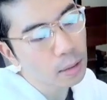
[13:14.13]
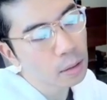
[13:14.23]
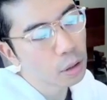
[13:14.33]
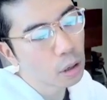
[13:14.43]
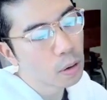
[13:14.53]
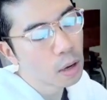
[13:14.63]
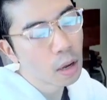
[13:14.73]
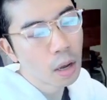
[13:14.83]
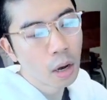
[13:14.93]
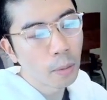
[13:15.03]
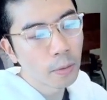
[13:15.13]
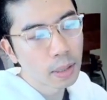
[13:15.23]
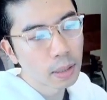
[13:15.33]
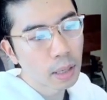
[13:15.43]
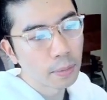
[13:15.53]
So hopefully
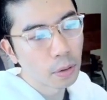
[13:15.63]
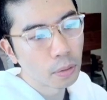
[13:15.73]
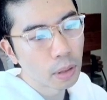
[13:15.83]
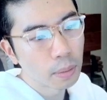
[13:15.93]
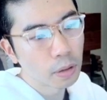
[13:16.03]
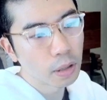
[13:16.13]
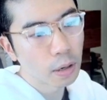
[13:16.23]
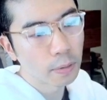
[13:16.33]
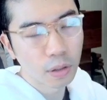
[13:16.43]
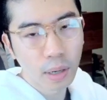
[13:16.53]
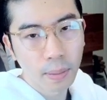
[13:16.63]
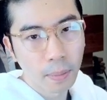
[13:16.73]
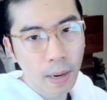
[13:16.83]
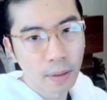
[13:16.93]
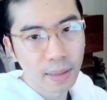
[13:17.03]
this is helpful. Really appreciate you for dropping
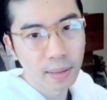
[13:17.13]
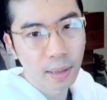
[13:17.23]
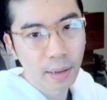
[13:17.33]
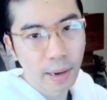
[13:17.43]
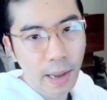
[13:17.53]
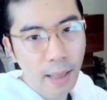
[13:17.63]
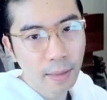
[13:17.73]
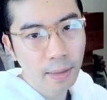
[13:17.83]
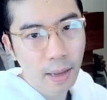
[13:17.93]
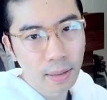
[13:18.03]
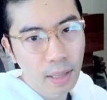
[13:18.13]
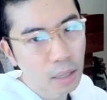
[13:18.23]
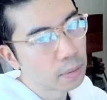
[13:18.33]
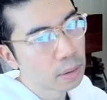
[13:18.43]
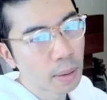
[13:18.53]
by on this Sunday again. And stay
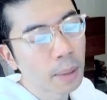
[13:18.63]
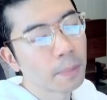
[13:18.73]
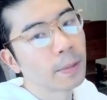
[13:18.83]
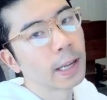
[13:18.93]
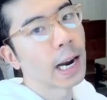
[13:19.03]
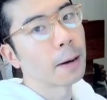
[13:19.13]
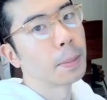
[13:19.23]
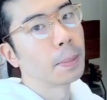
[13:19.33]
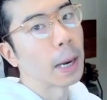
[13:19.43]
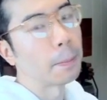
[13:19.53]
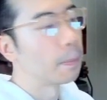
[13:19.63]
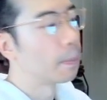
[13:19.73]
tuned for some coming up. Take care. Bye.